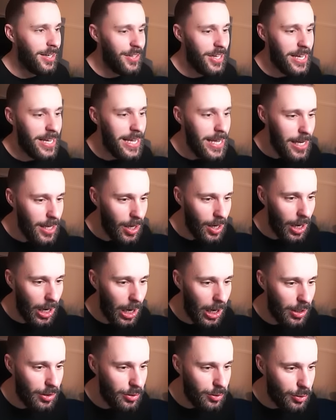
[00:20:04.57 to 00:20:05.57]
and they're hitting
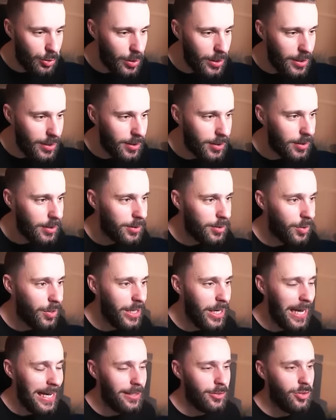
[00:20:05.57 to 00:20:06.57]
100, so
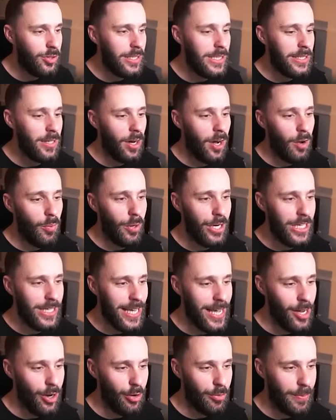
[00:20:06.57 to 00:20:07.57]
they actually are one at
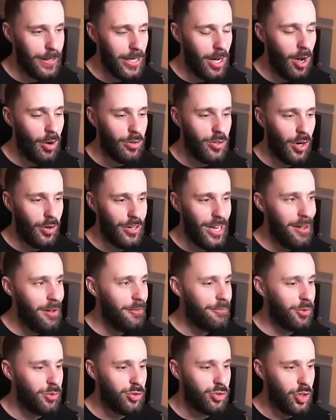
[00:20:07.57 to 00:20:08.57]
KOing me. Oh, God,
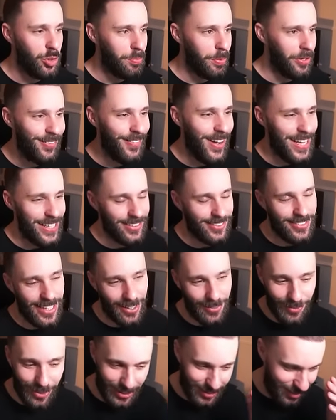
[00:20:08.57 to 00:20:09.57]
now I feel stupid. Wait a
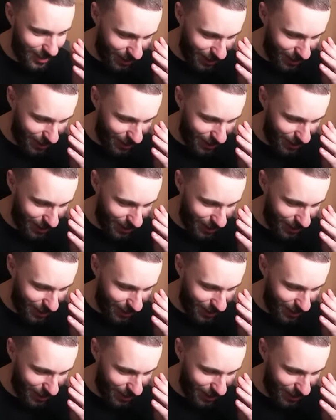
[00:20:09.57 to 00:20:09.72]
sec, what is